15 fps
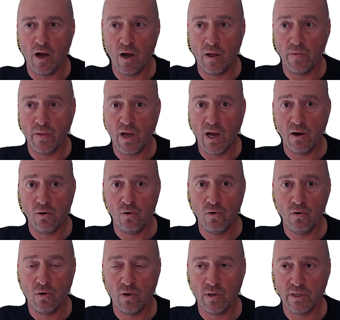Now
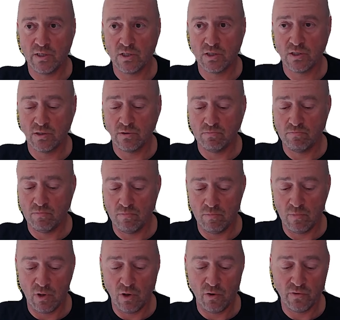let's
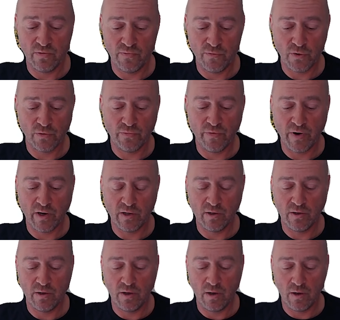load the third
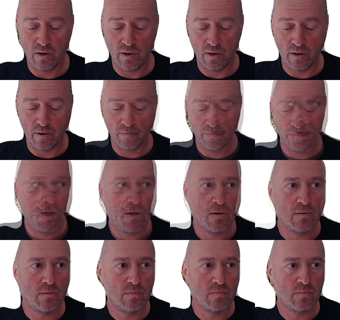file.
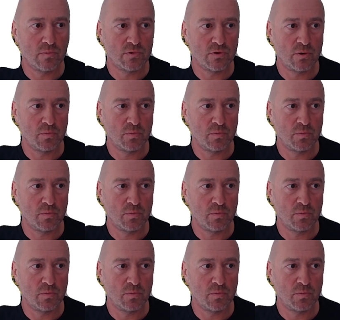So I'm